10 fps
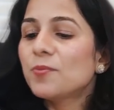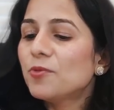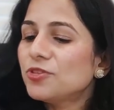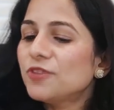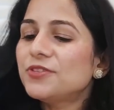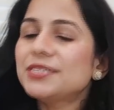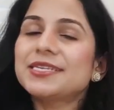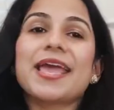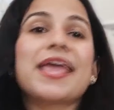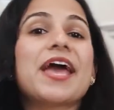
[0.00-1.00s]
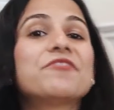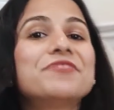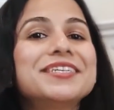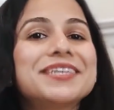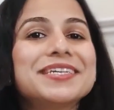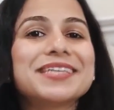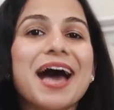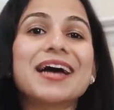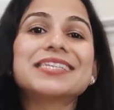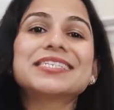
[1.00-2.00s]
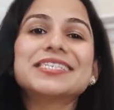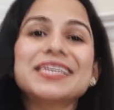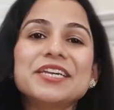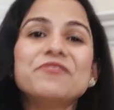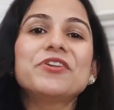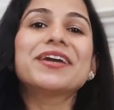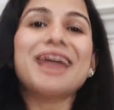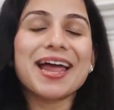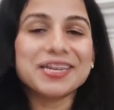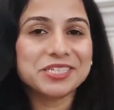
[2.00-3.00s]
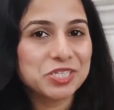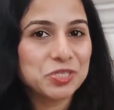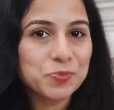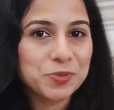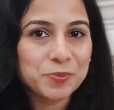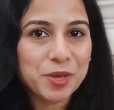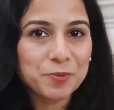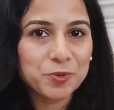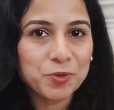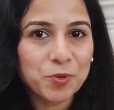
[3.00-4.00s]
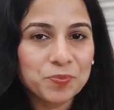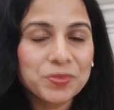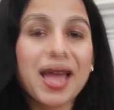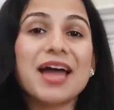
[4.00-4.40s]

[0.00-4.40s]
Both of these A I features are significant additions to Premiere Pro